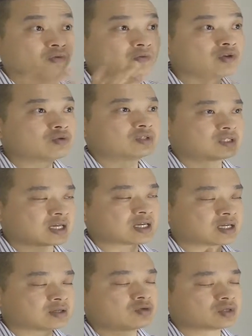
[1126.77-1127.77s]
few
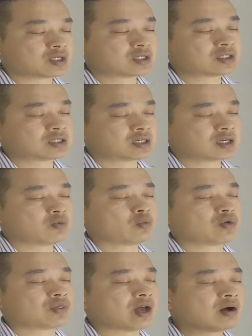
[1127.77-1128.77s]
second tuina technique
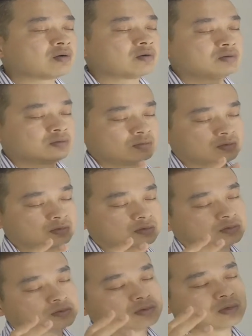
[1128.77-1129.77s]
without
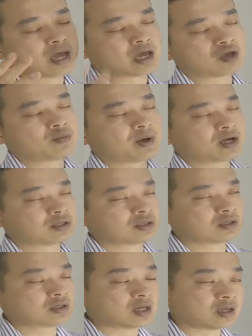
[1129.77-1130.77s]

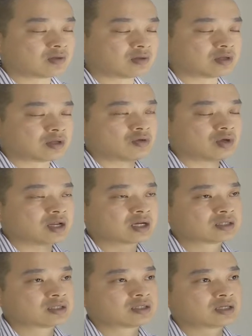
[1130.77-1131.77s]
acupuncture, the
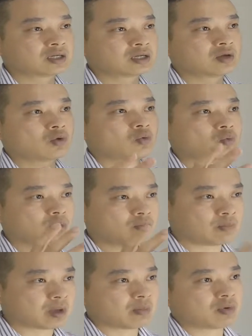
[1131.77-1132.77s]
tuina technique would
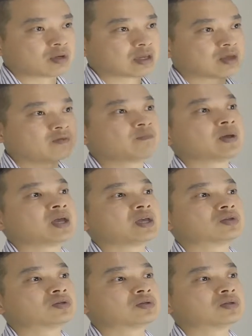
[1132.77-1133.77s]
be able to give
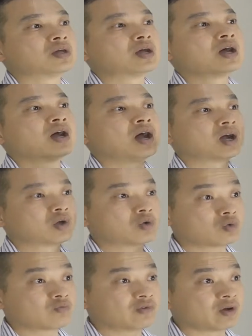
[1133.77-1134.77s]
patient a
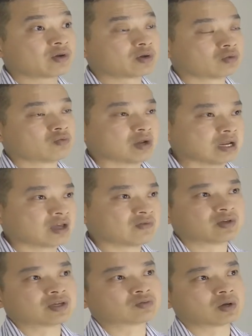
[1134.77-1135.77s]
very good relief
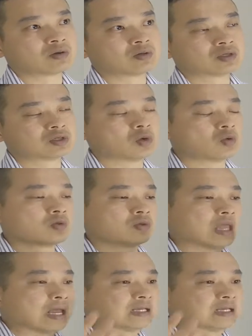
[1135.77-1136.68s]
as well. So that